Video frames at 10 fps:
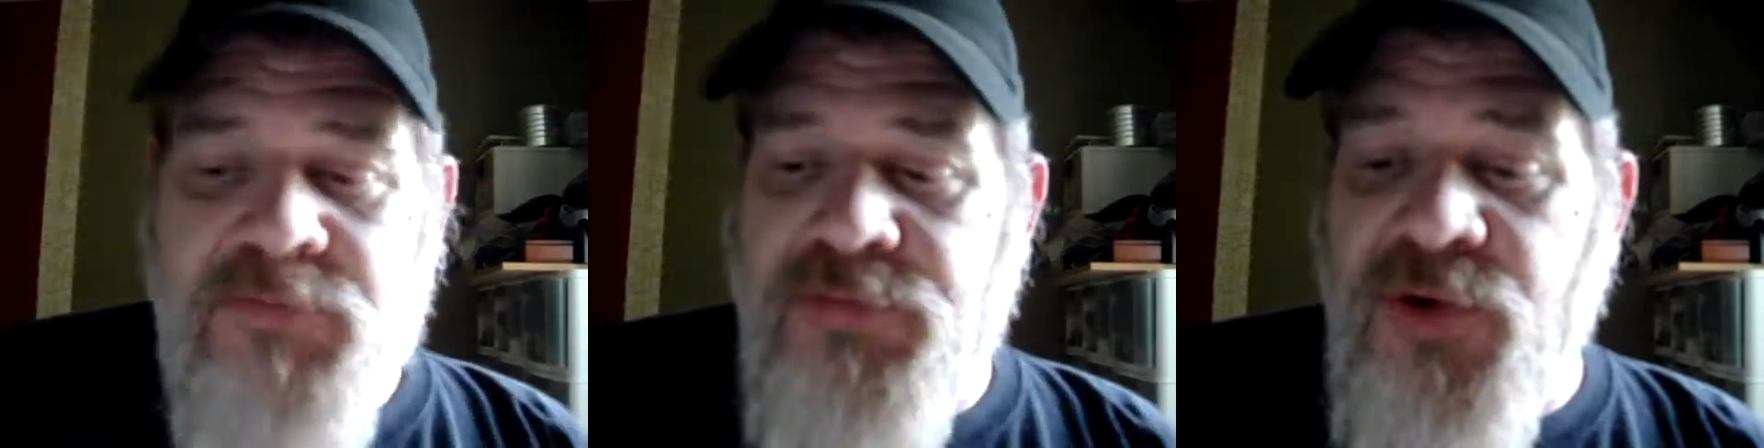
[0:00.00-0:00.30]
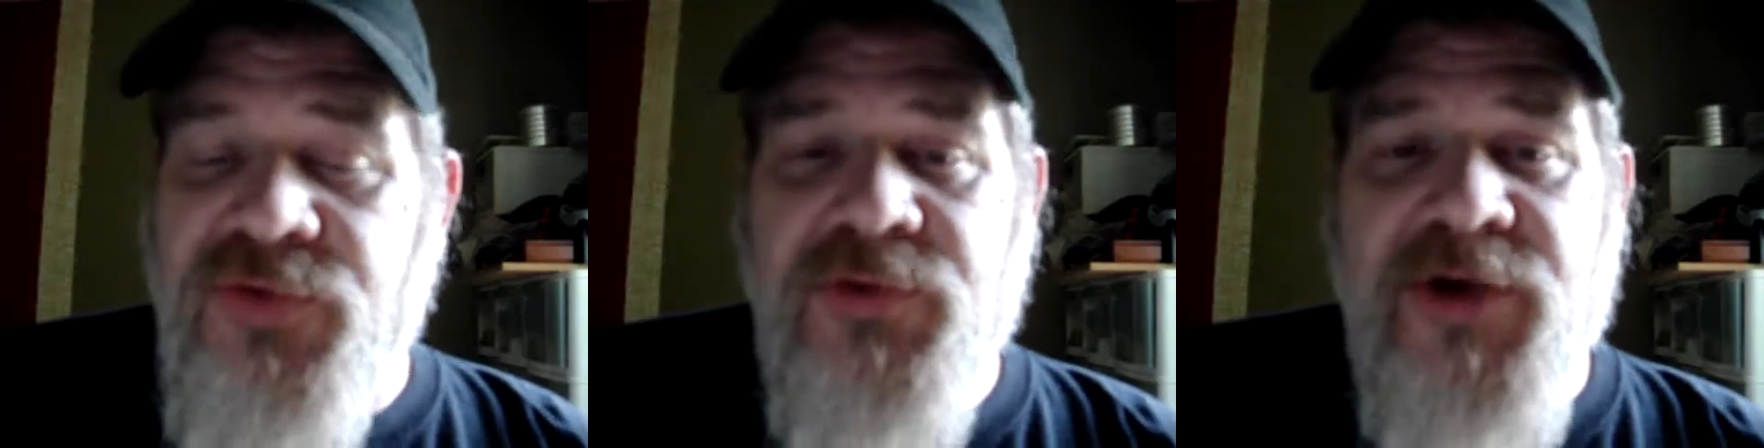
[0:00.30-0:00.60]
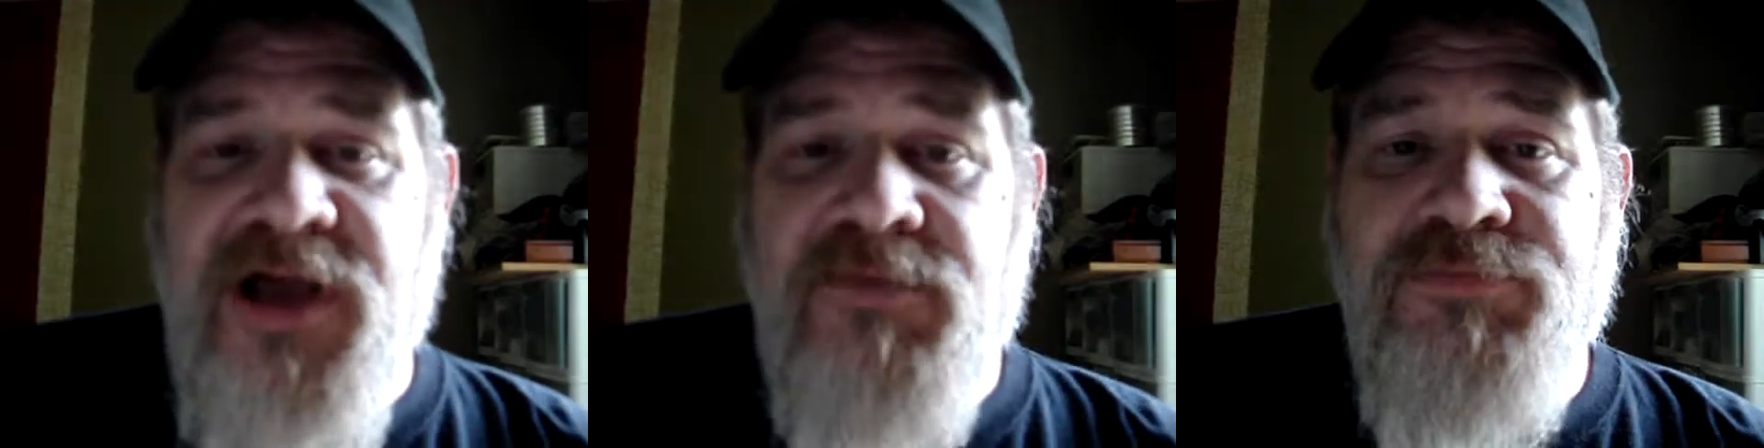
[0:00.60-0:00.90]
both
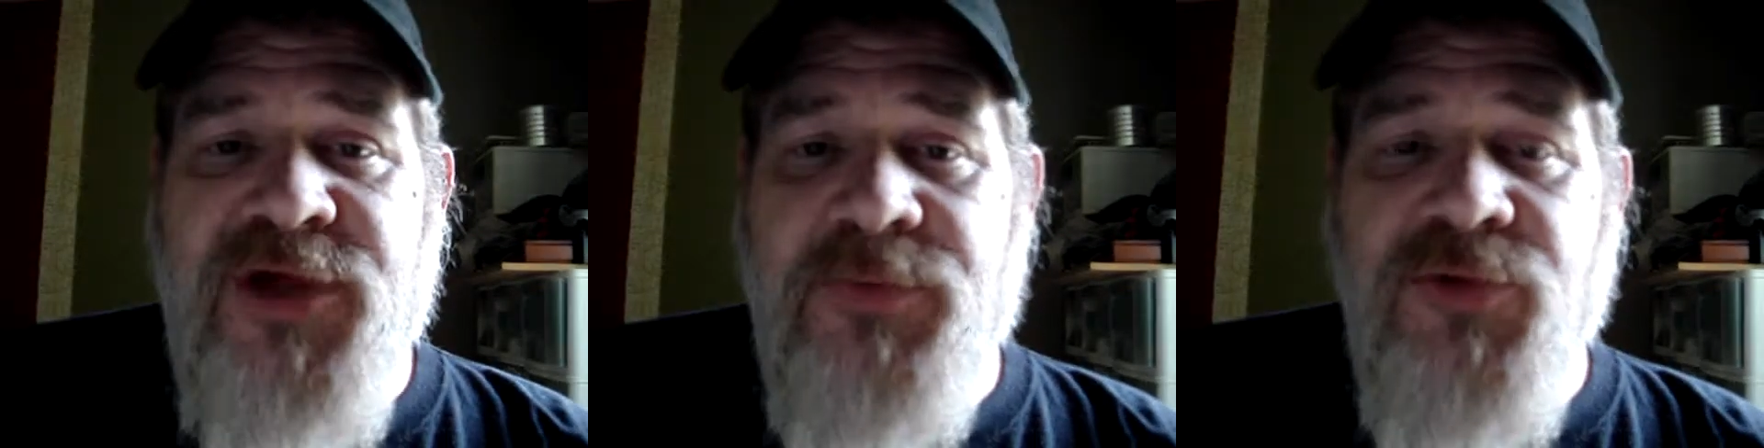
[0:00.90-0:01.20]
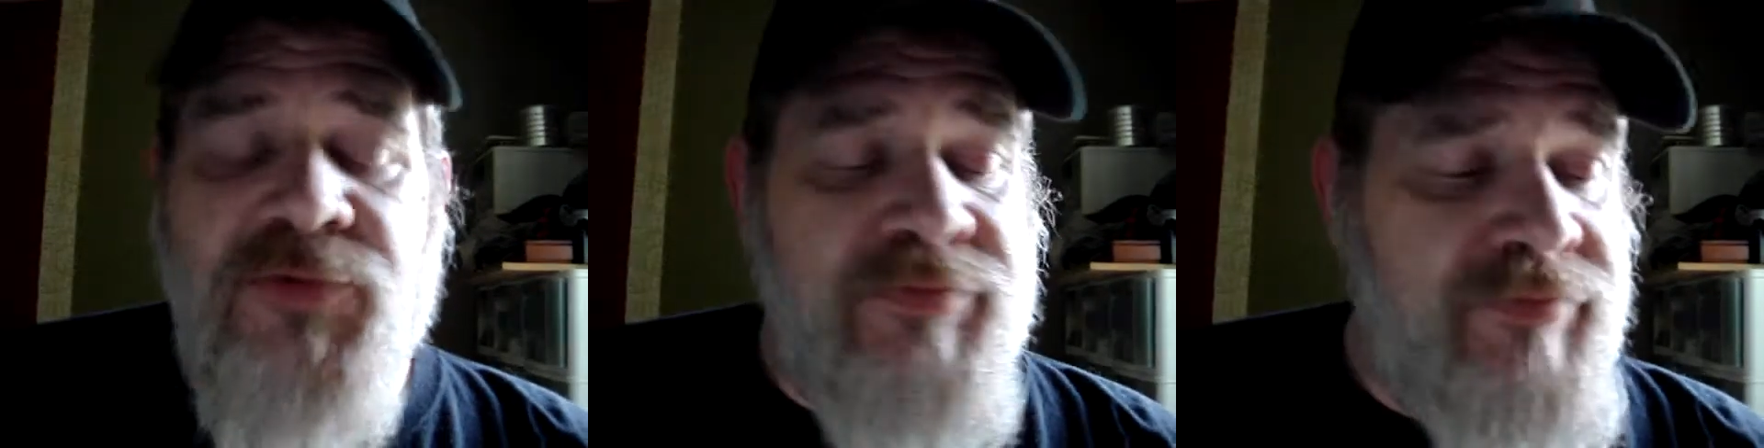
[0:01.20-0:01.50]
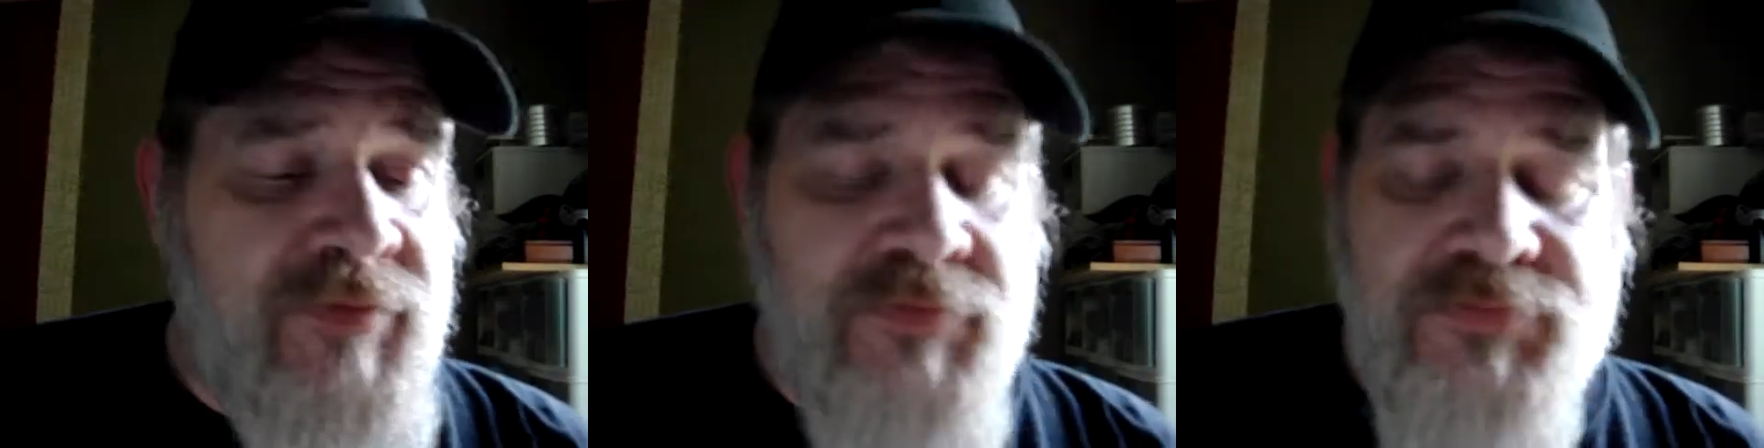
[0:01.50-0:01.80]
great people,
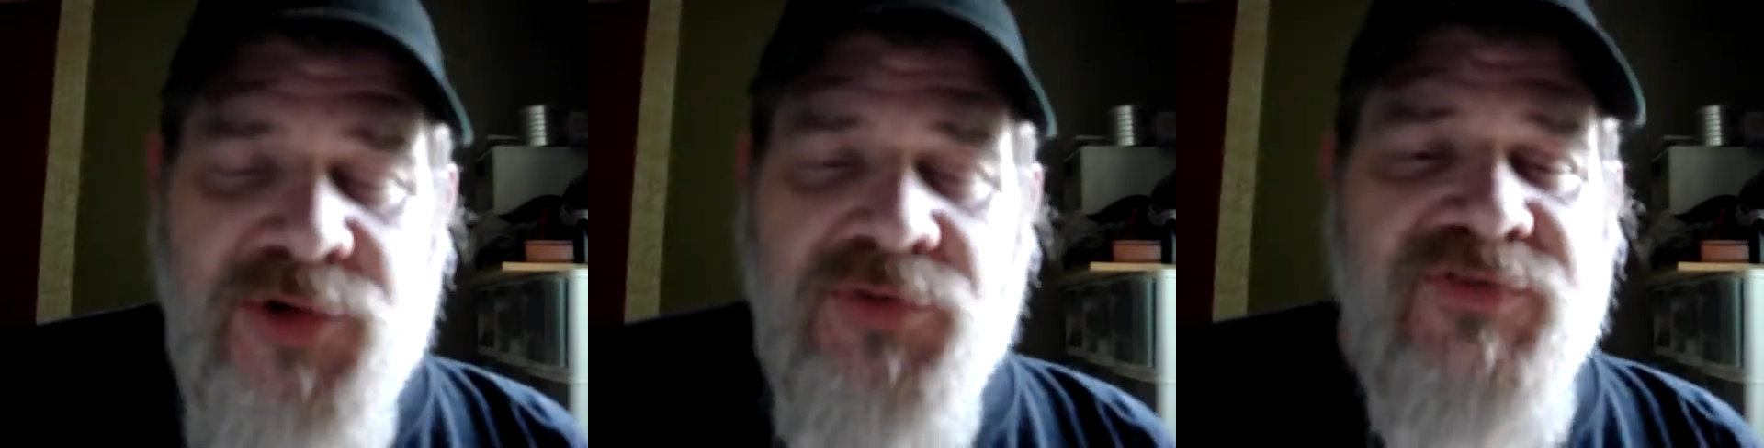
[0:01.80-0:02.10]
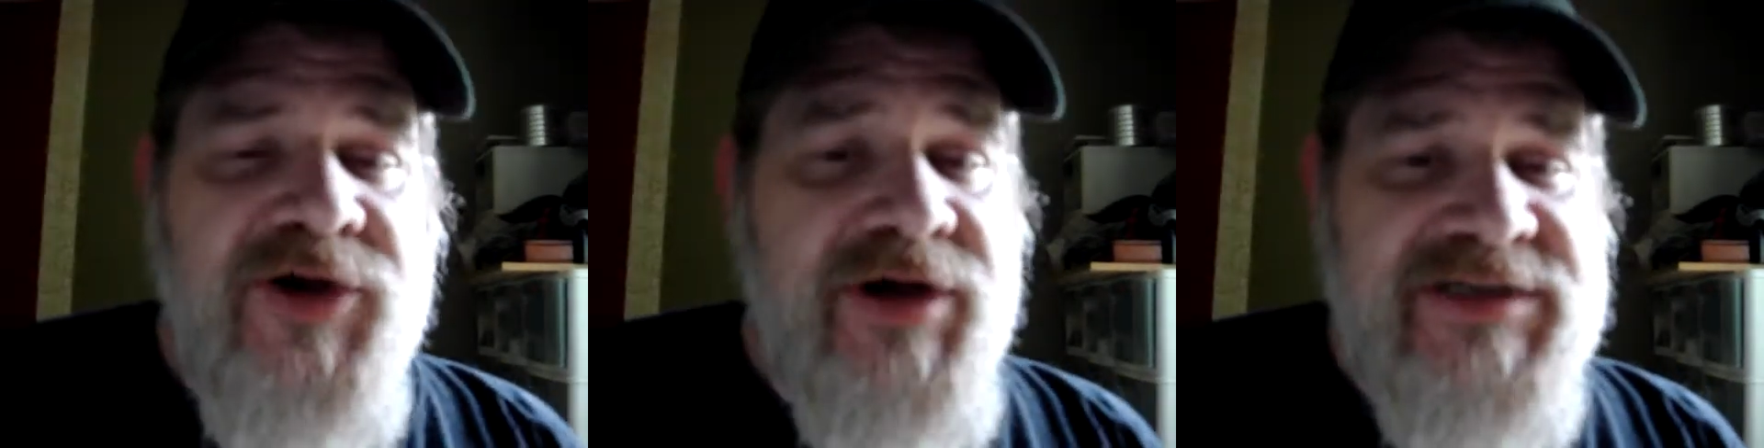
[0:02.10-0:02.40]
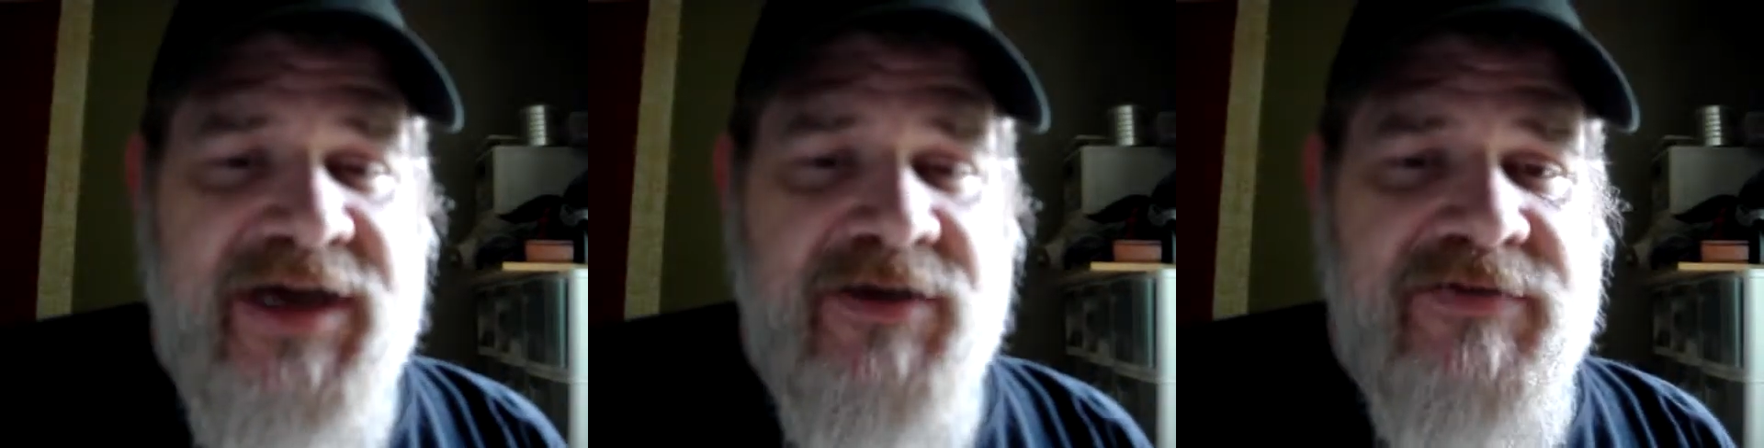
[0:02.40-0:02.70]
both very
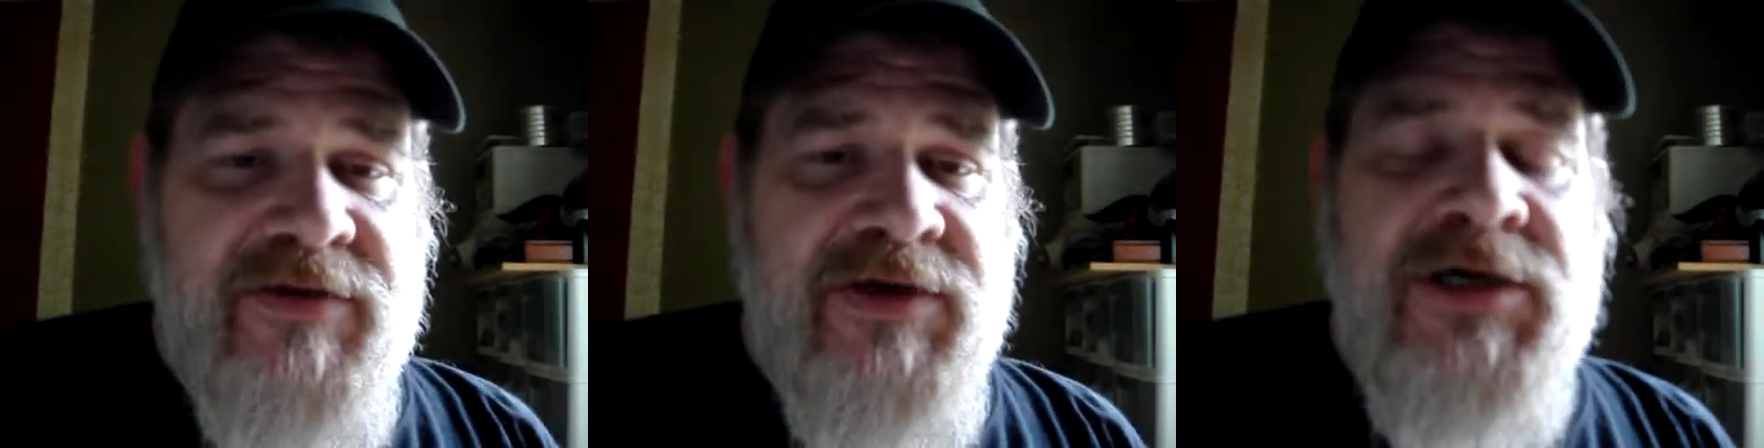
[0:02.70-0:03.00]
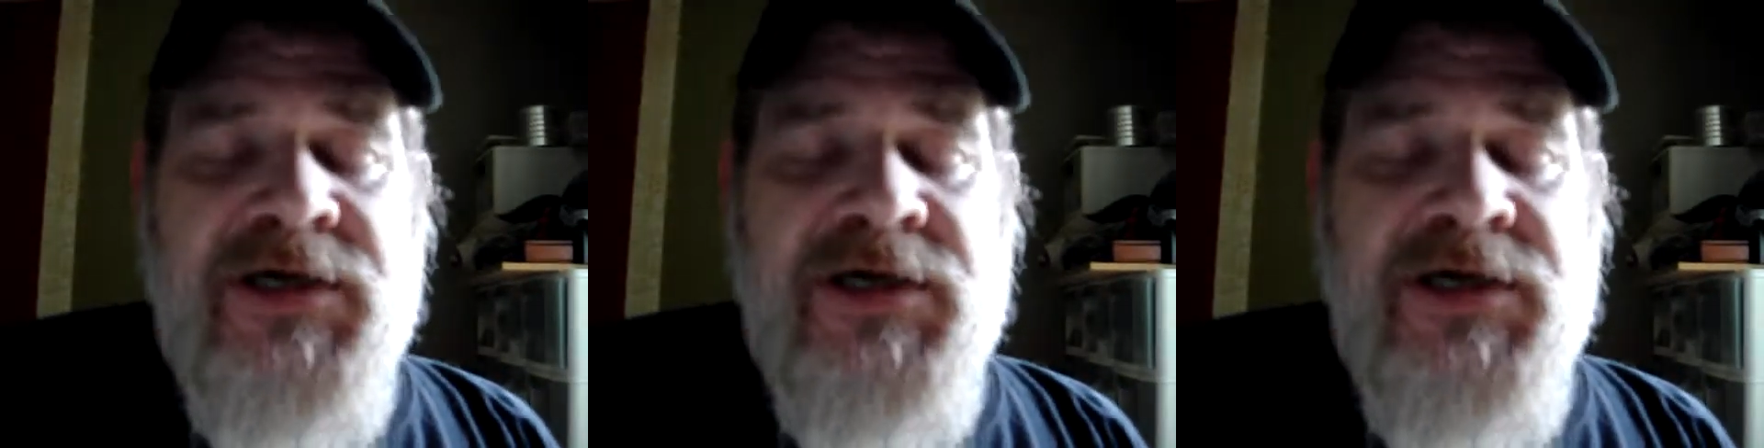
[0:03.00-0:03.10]
talented.